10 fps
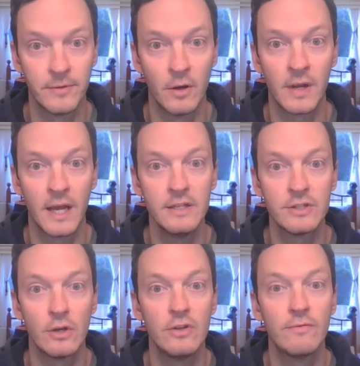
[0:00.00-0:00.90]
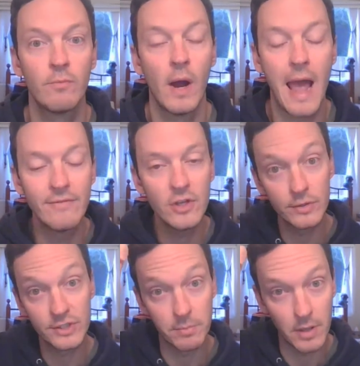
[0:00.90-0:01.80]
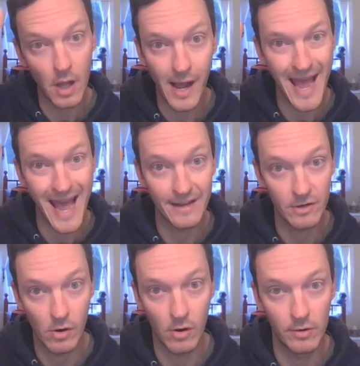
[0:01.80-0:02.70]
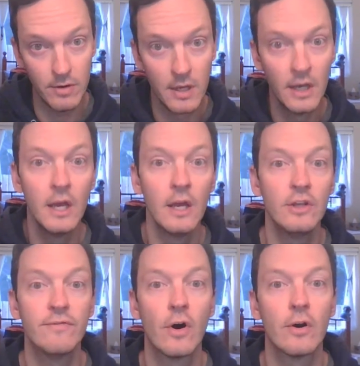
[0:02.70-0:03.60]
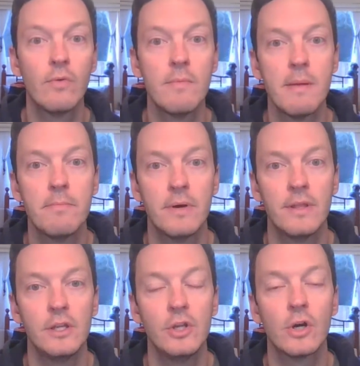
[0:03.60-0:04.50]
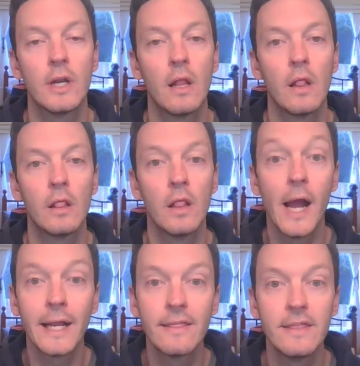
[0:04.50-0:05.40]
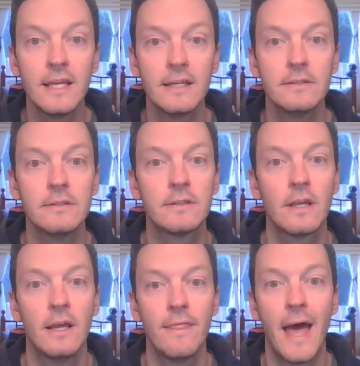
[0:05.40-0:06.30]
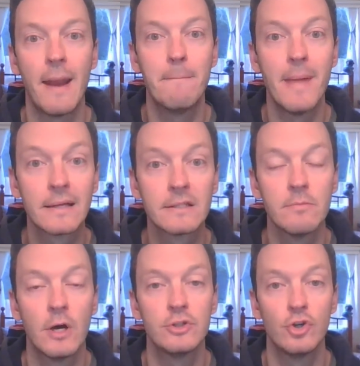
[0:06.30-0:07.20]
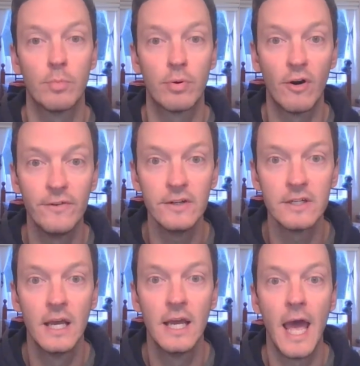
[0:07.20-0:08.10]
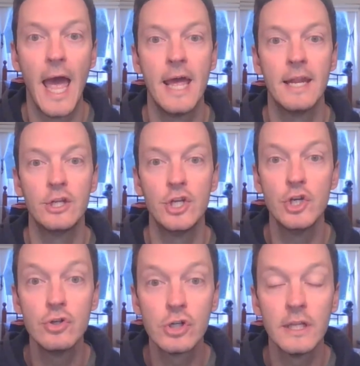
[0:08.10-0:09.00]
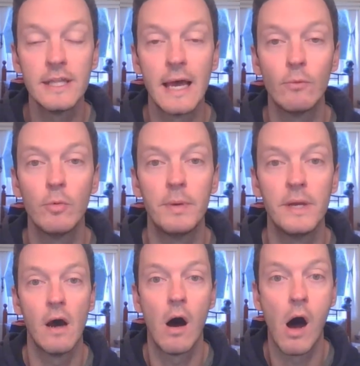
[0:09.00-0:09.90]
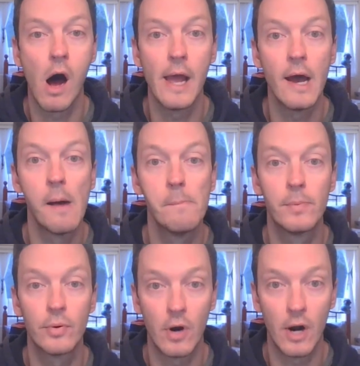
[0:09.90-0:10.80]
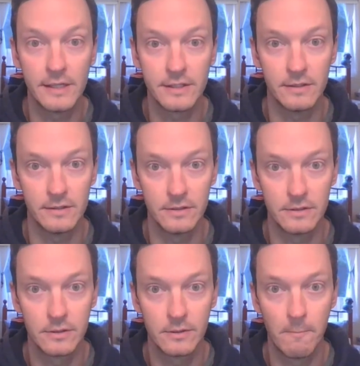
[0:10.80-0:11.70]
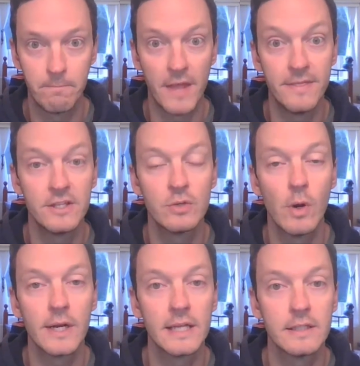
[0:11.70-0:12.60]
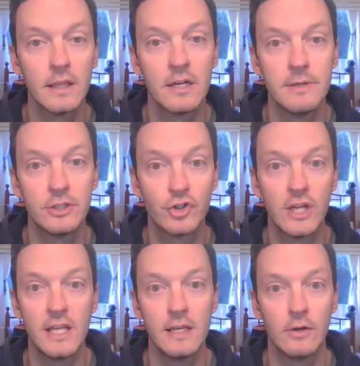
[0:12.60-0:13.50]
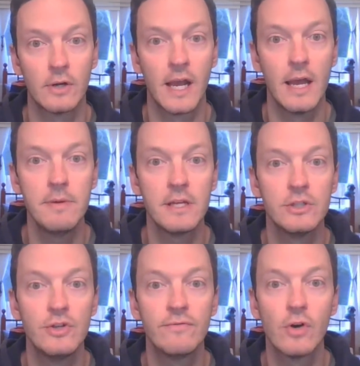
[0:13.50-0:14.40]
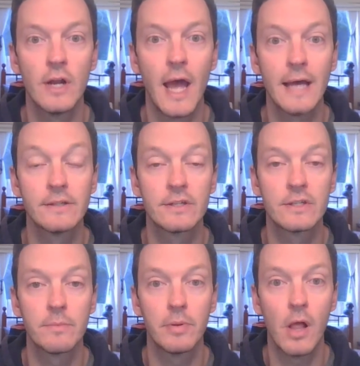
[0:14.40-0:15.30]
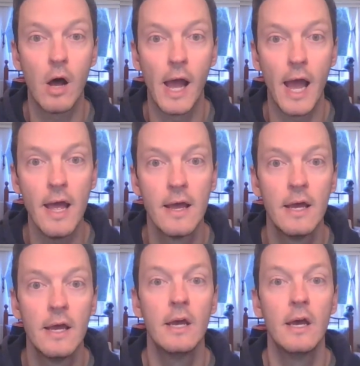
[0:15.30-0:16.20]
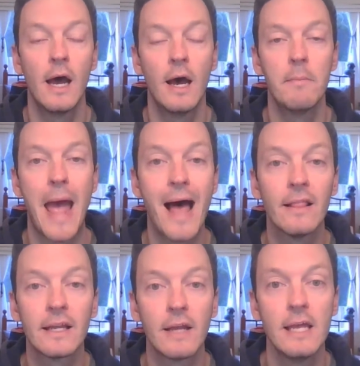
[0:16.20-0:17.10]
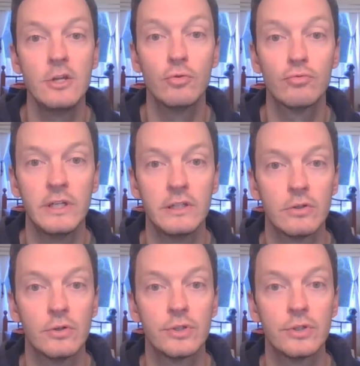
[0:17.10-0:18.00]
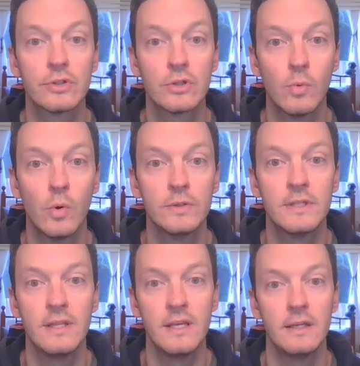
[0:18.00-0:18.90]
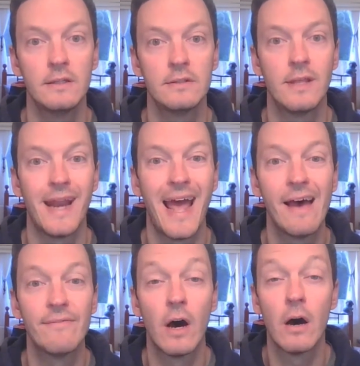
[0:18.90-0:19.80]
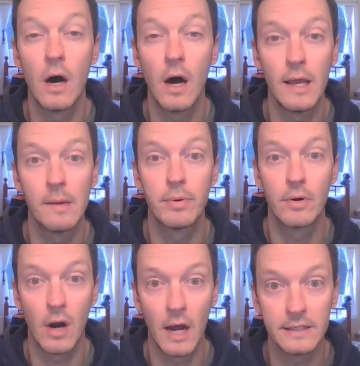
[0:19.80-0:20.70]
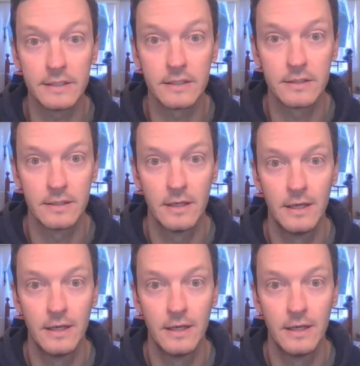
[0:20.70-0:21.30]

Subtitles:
Okay, so you by having your supplier hat on, you've got to remember that you're going to like things that maximize your profit, and usually that will higher prices. And this is where it gets a little bit tricky, okay, because you've got to, as a supplier, allocate your resources towards things that have a higher price.